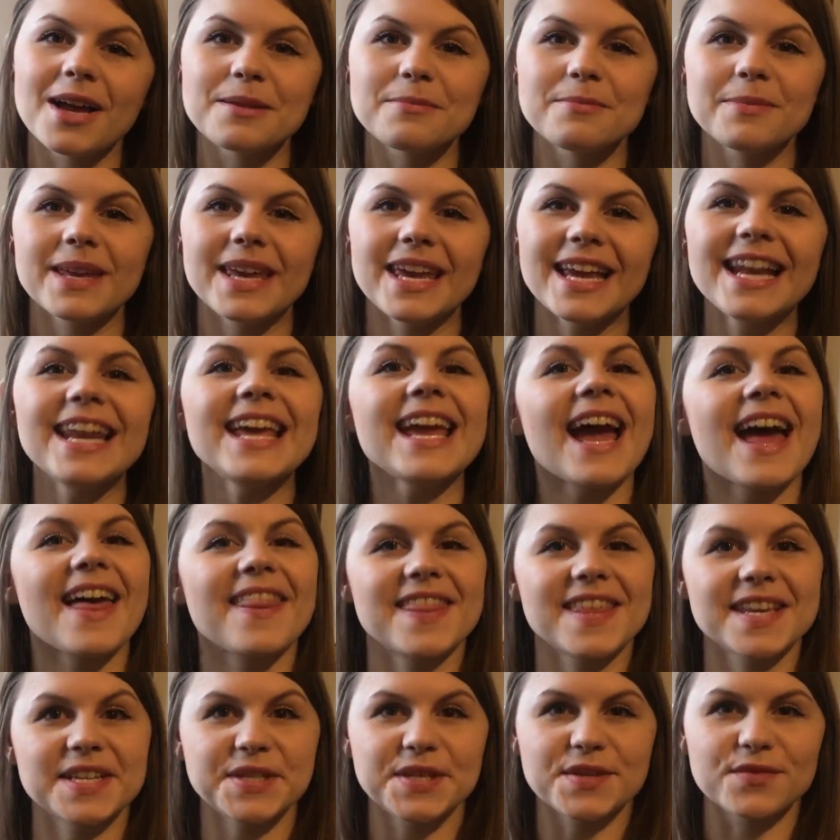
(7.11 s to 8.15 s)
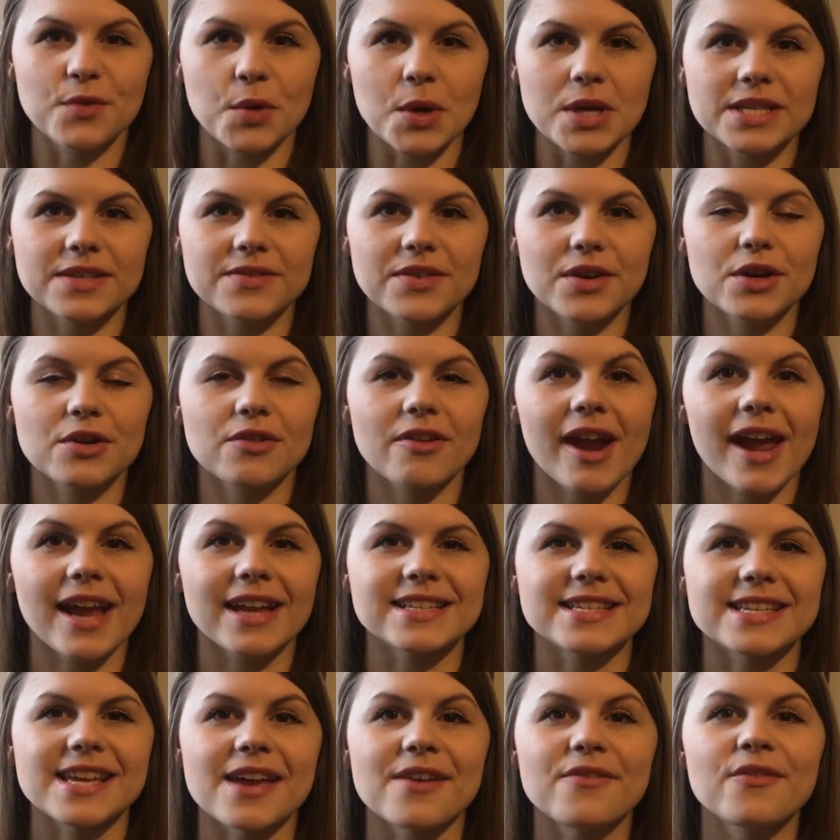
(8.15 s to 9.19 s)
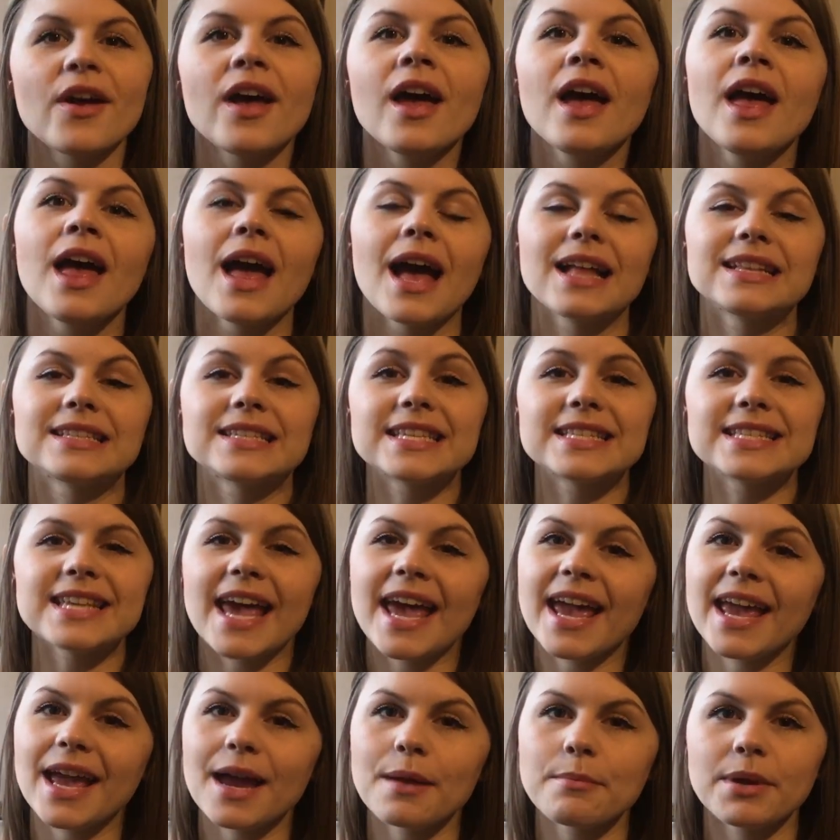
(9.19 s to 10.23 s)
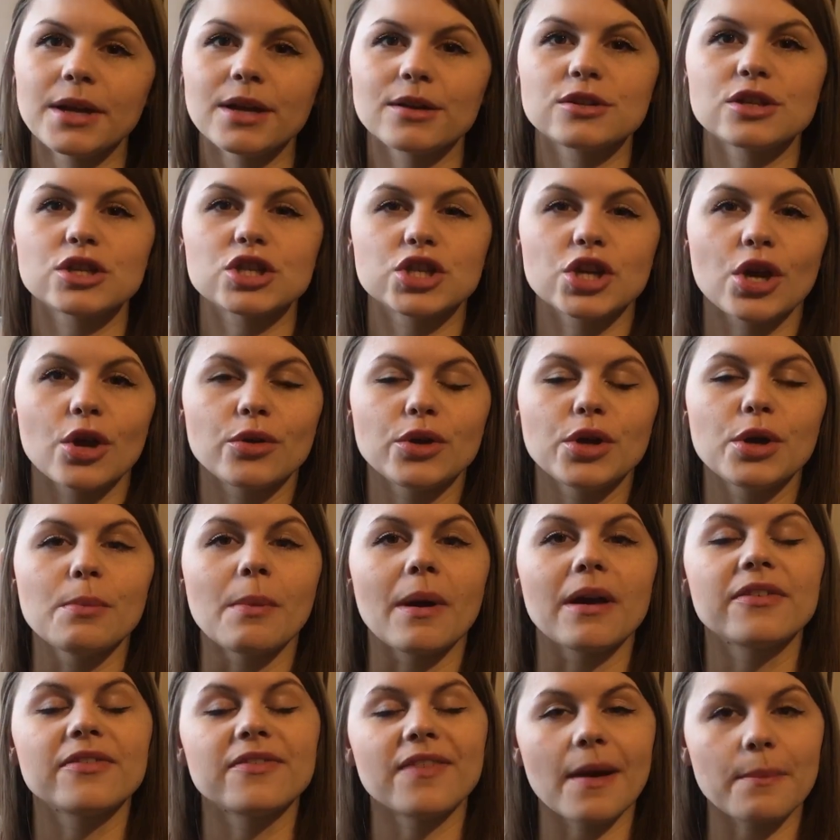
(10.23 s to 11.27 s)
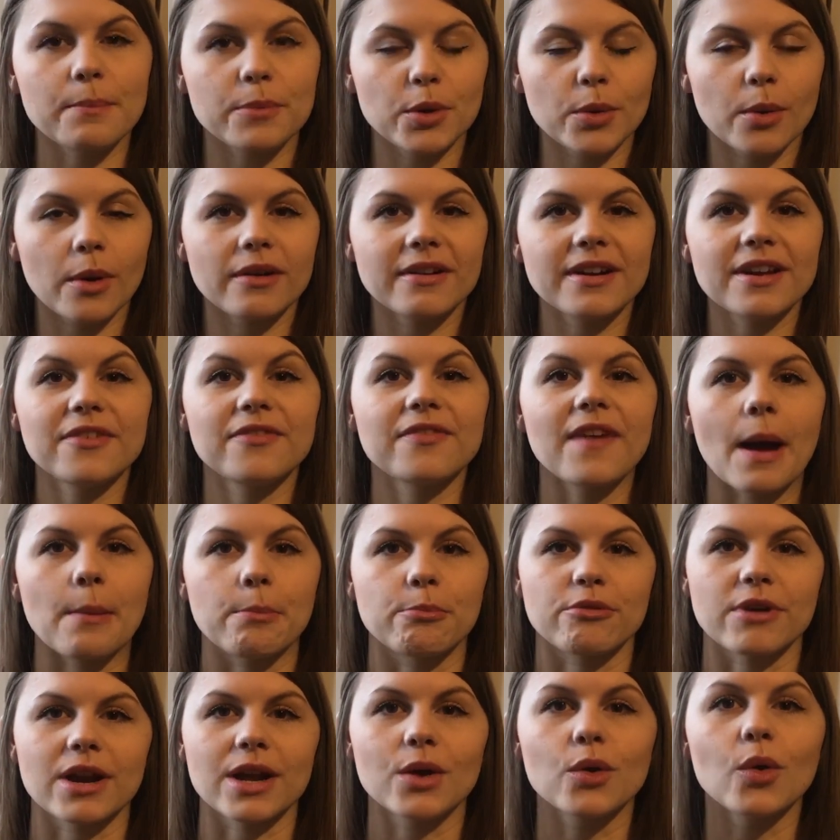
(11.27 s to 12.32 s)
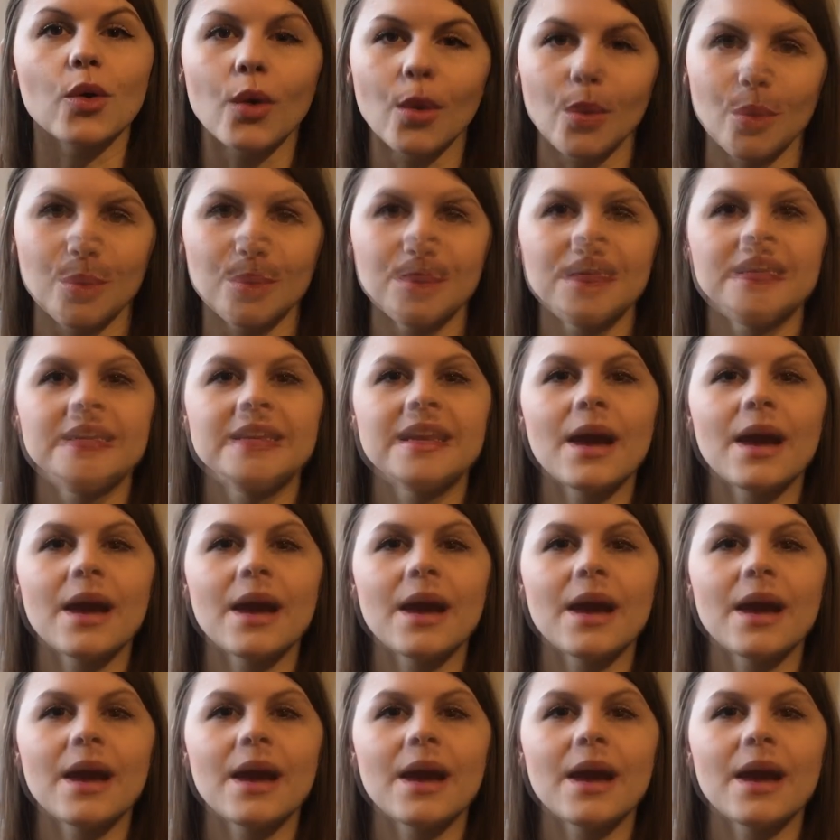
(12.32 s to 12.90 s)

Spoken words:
I'm Kealy and this is Voice of a Creative, and today I'm here to show you my February fabric haul.